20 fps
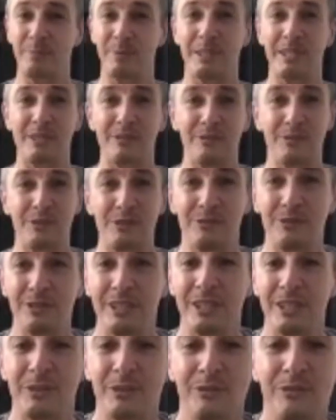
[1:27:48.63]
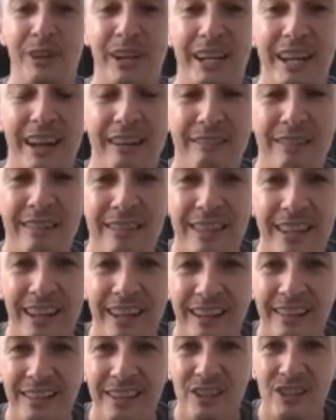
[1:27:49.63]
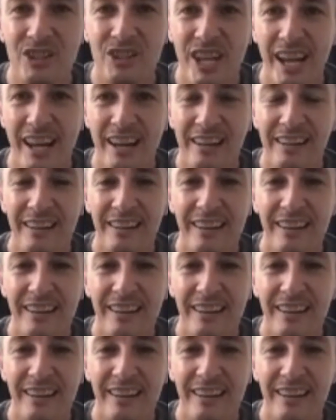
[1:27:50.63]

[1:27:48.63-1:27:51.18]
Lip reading: please feel free to write everything in the chat.